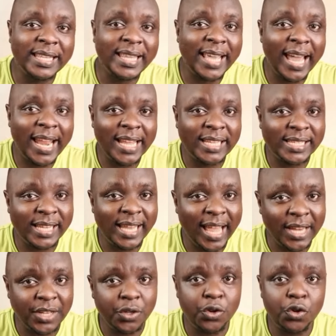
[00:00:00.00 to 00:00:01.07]
that they had a
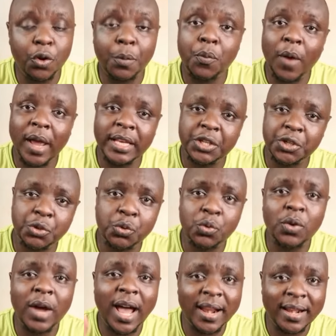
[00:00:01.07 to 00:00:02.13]
slight drop, while
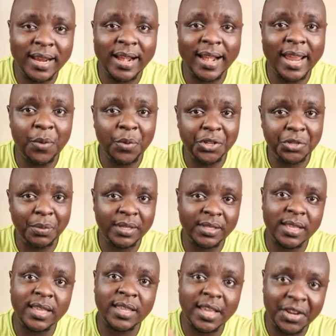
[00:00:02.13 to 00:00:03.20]
2 are gray, which
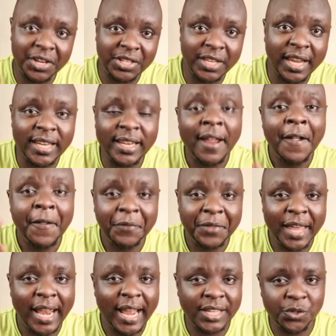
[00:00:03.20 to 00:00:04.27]
means that they retained
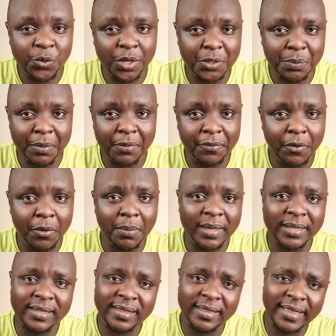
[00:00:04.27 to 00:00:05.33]
their last week's performance.